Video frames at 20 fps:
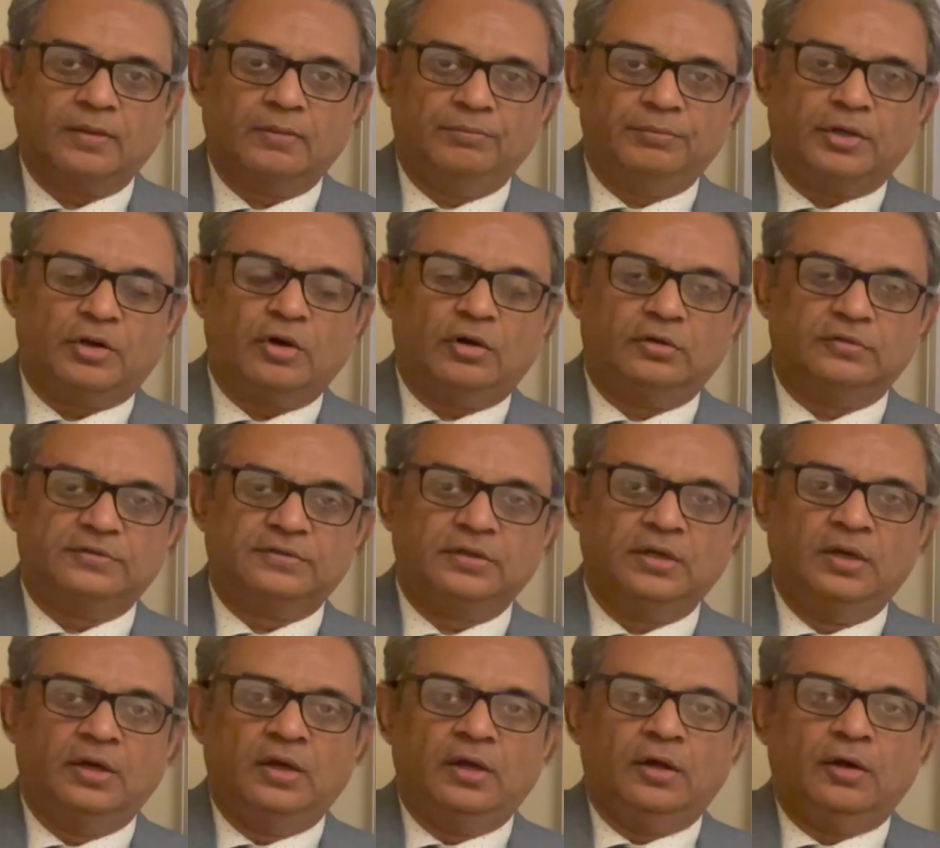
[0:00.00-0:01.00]
Because
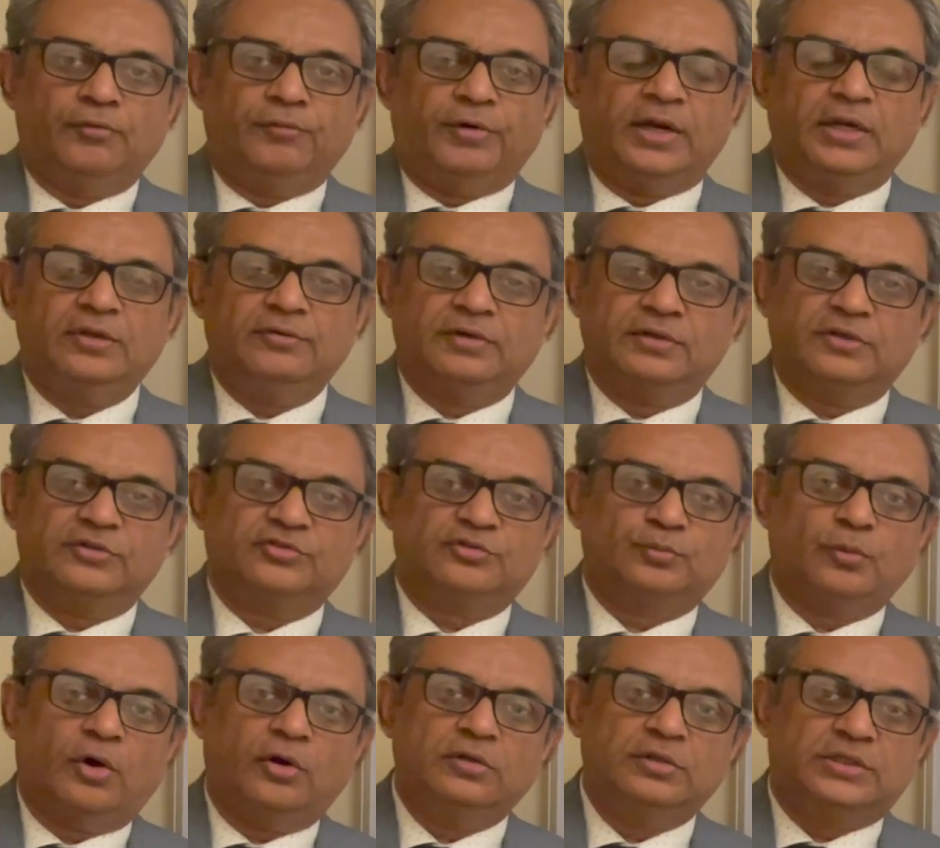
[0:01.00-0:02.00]
when he was a
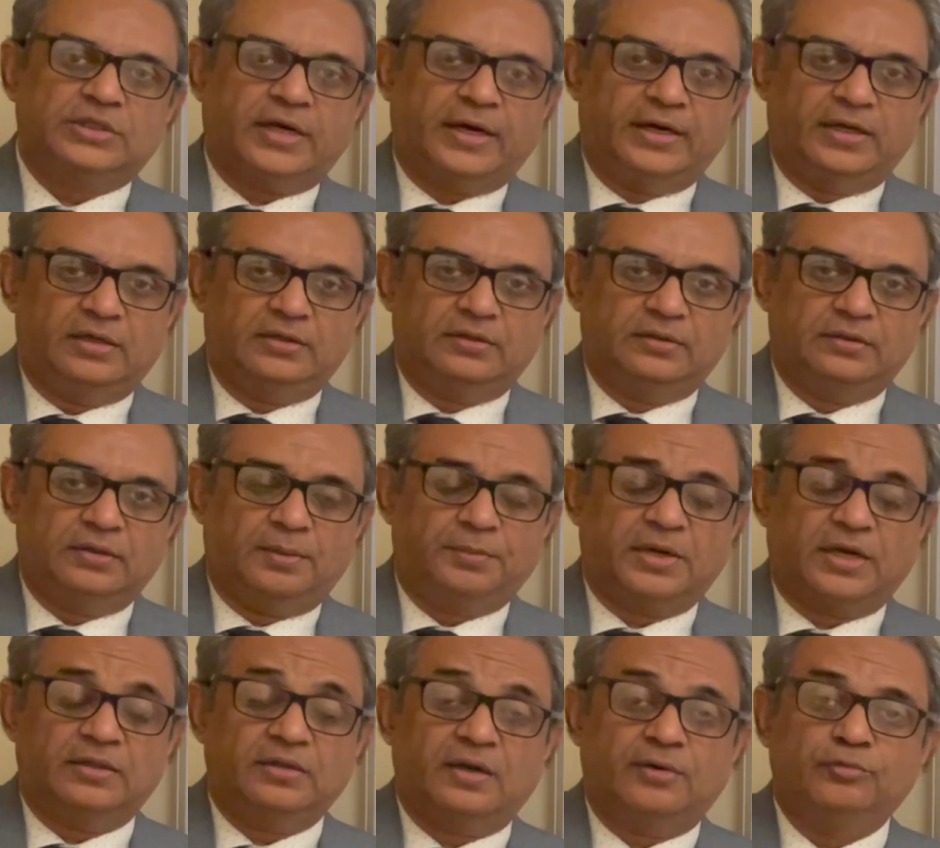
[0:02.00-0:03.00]
small child, or
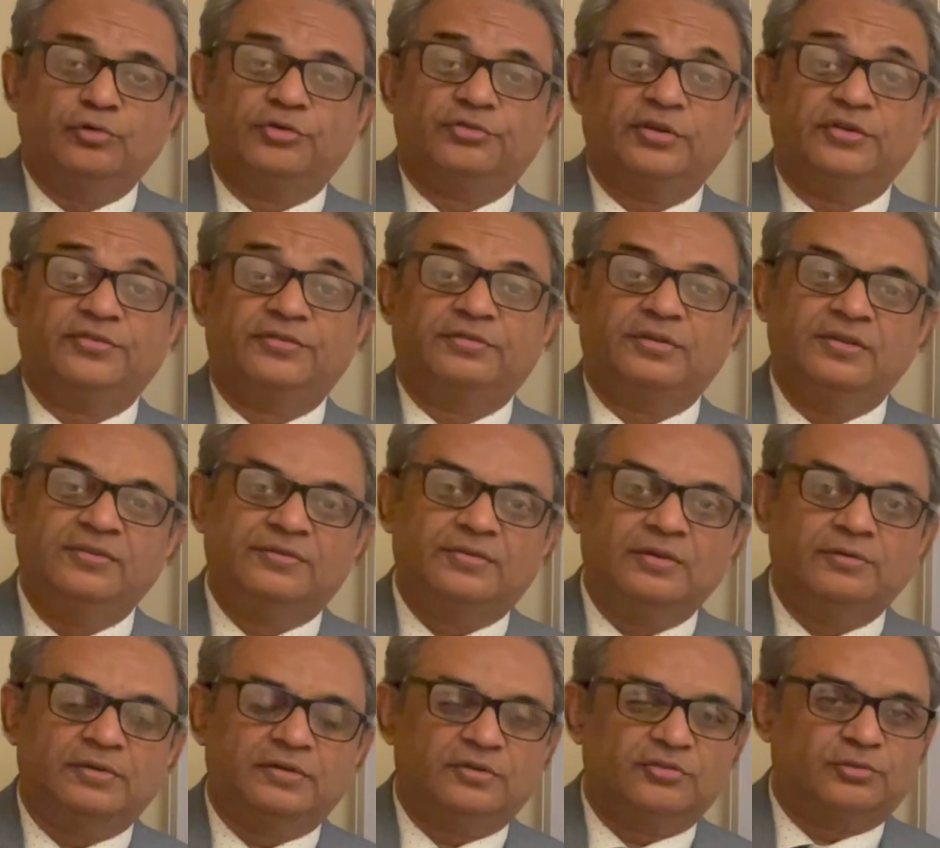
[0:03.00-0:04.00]
rather I would say since
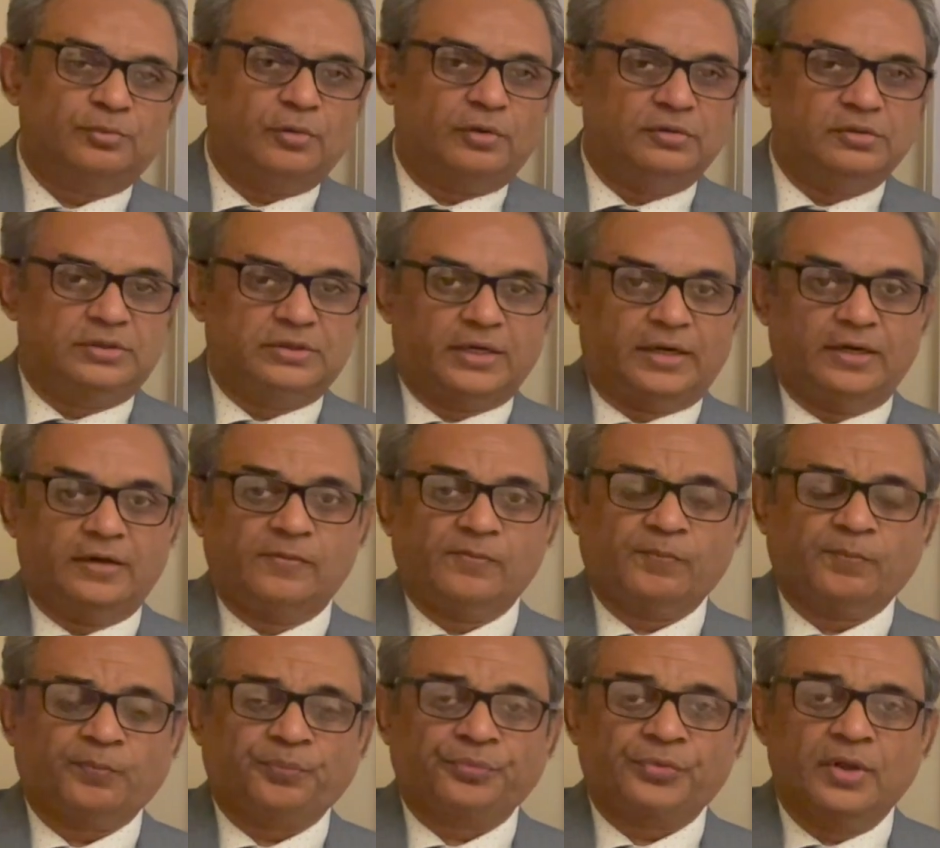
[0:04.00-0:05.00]
he was a small child,
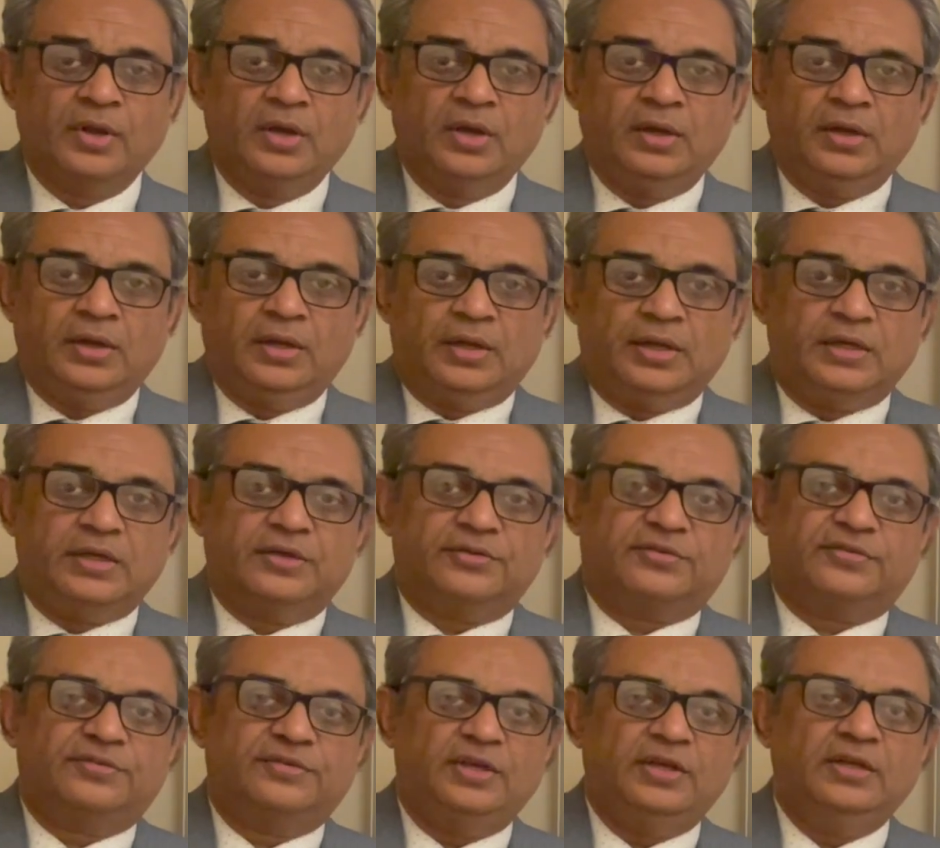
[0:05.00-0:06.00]
he
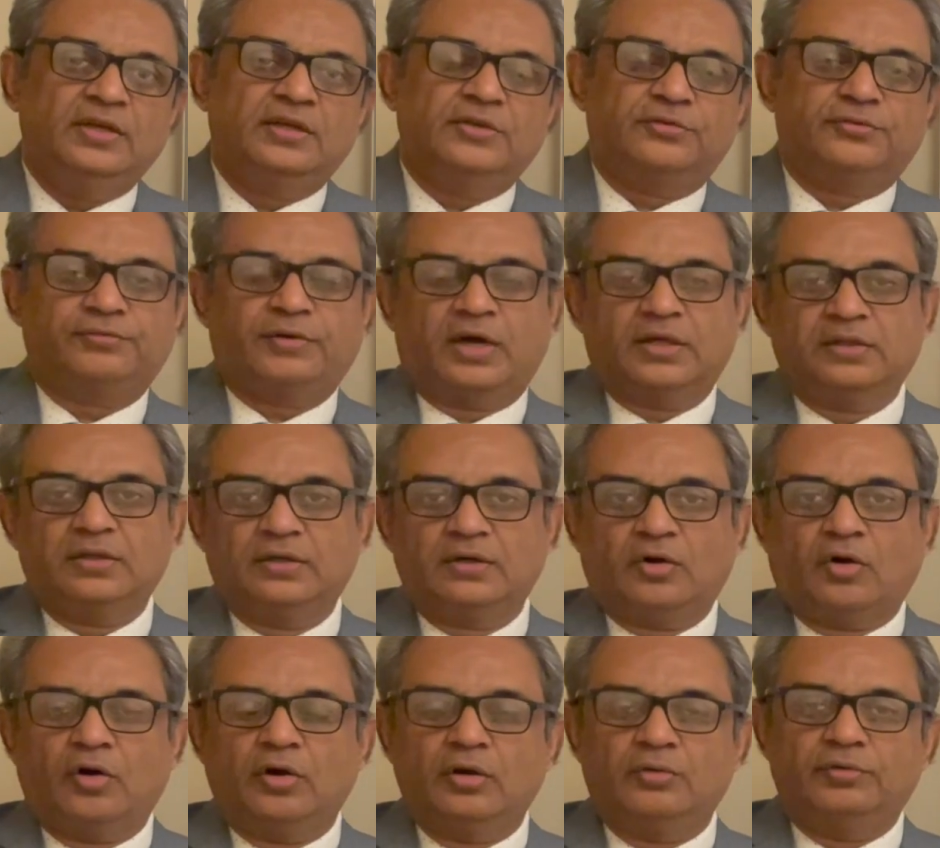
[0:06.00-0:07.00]
has seen his father
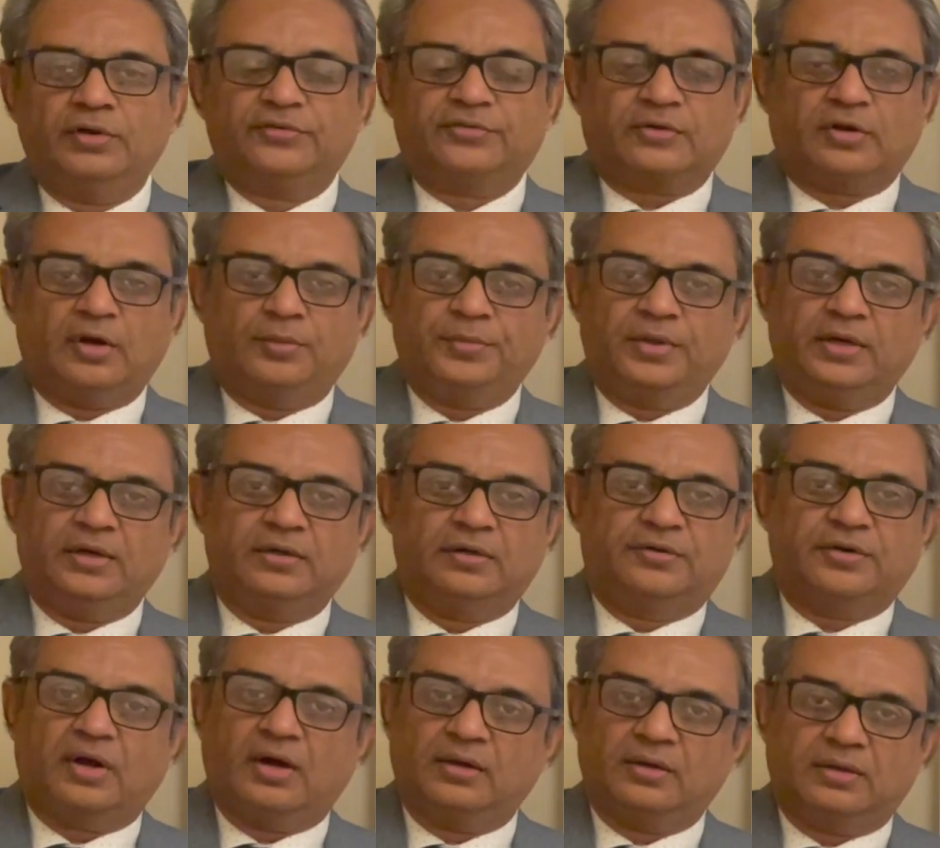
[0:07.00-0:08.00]
always coming
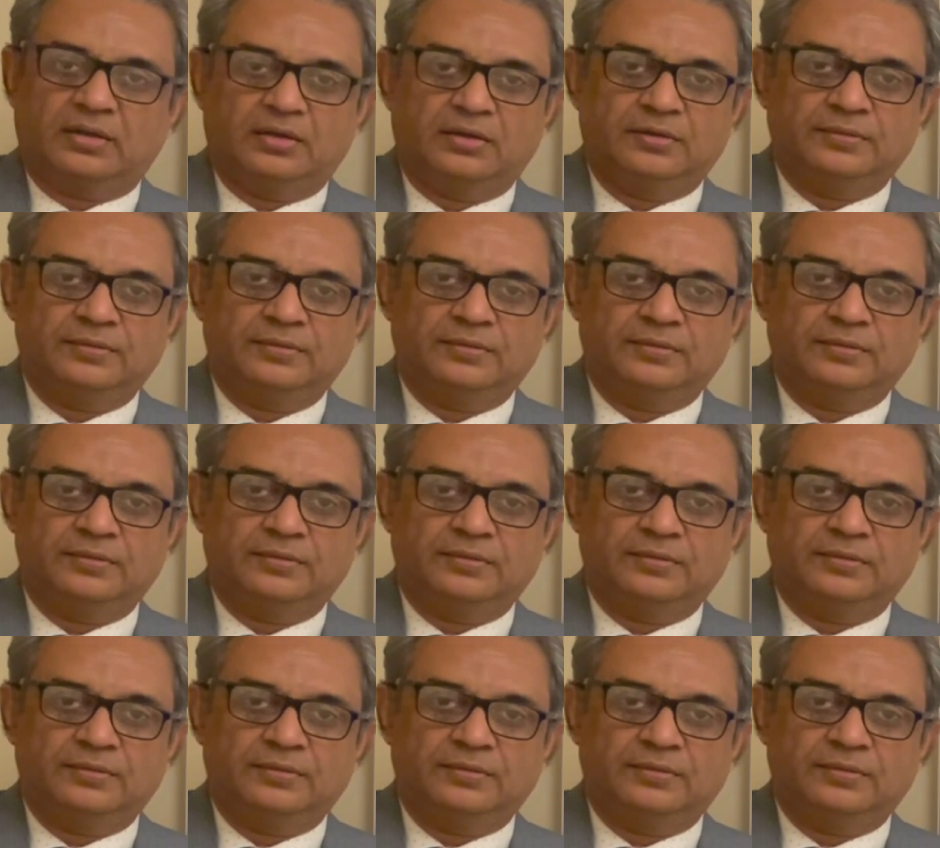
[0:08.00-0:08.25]
drunk,